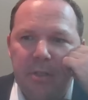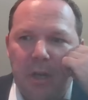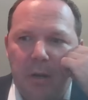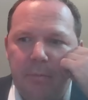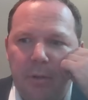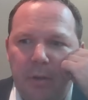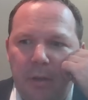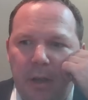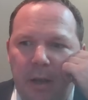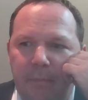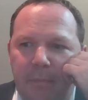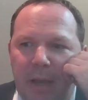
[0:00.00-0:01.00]
example,
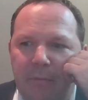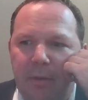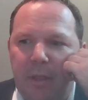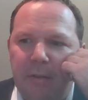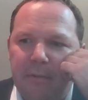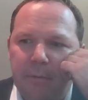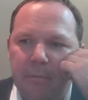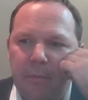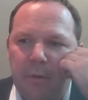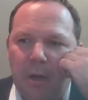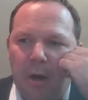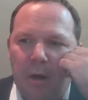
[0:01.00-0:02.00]
um, everything
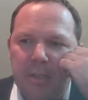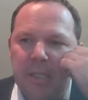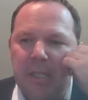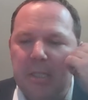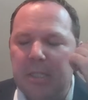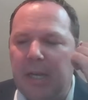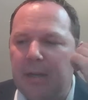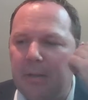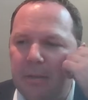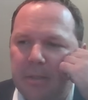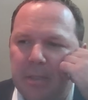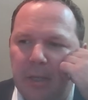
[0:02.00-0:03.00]
from CAR T
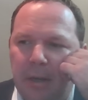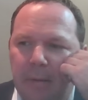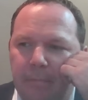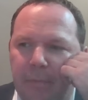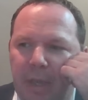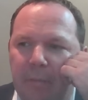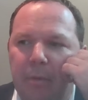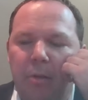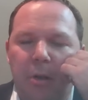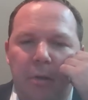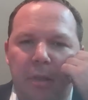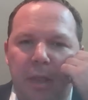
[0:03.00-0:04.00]
cells, um,
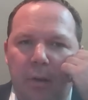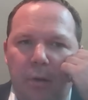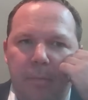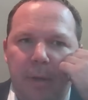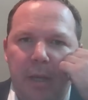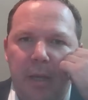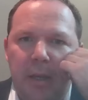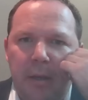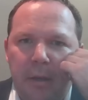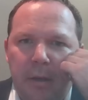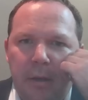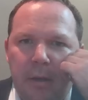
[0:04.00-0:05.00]
immunotherapy.
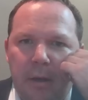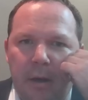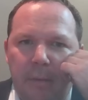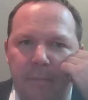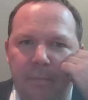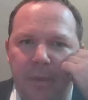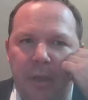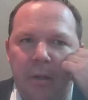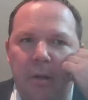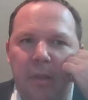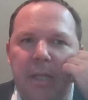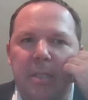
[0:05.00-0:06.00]
Um, the, you
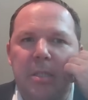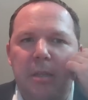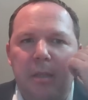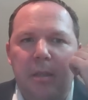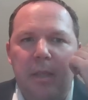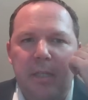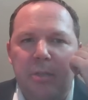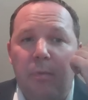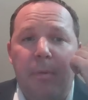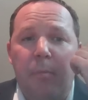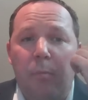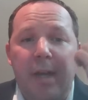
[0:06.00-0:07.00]
know, these are the things
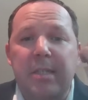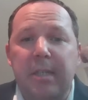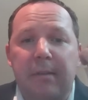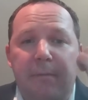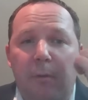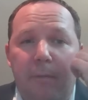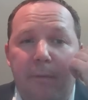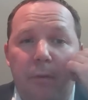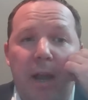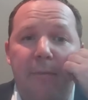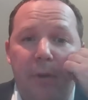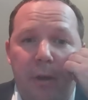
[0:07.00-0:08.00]
we've been waiting for
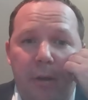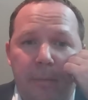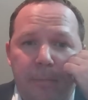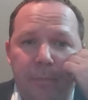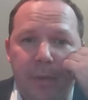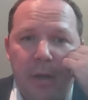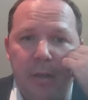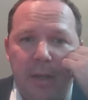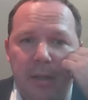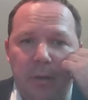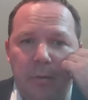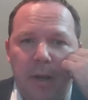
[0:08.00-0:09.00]
forever. Uh,
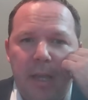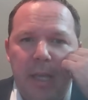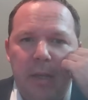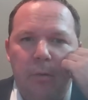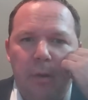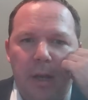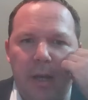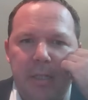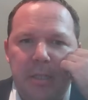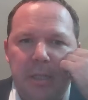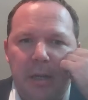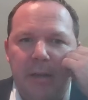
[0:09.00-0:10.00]
they're the great
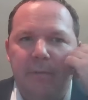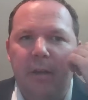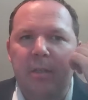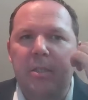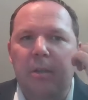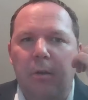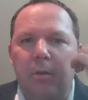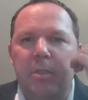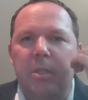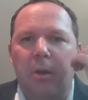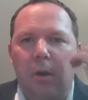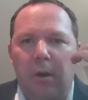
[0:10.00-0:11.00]
equalizer. If as long
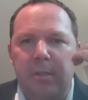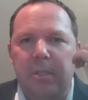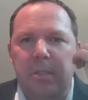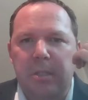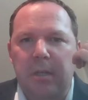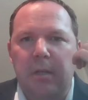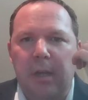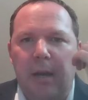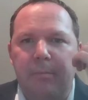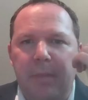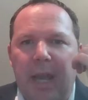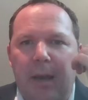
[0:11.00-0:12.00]
as the costs can
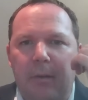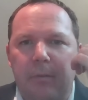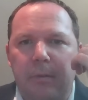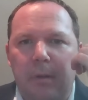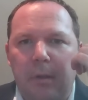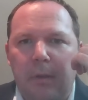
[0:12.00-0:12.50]
come down,